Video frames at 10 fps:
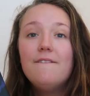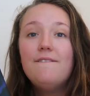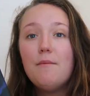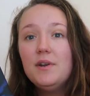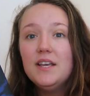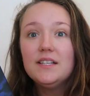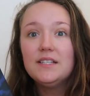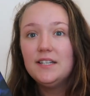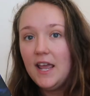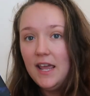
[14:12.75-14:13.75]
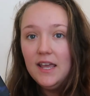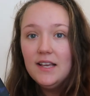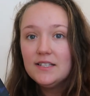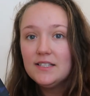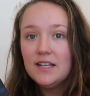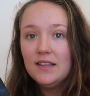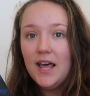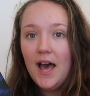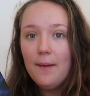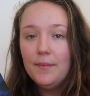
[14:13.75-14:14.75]
feminist takes
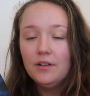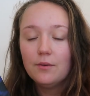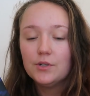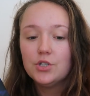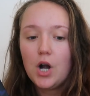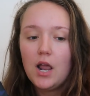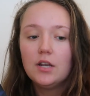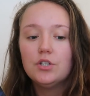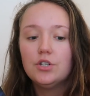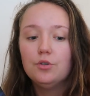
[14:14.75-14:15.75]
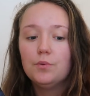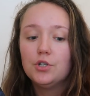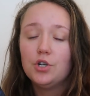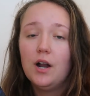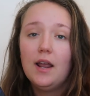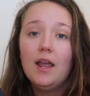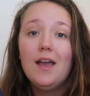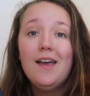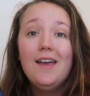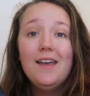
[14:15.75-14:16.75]
that Miller was trying to portray